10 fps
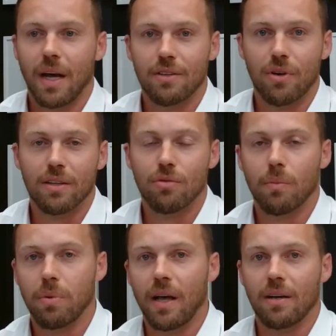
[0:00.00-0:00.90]
I try to
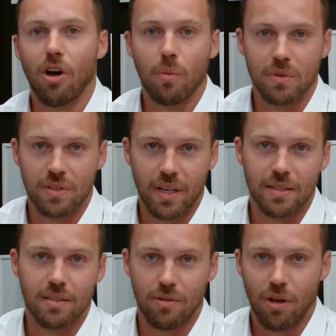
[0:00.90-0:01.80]
apply common
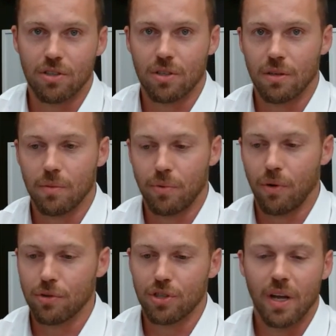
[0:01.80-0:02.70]
sense and logical
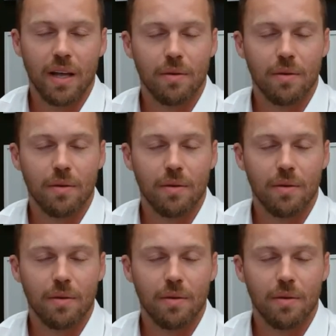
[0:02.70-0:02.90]
approach,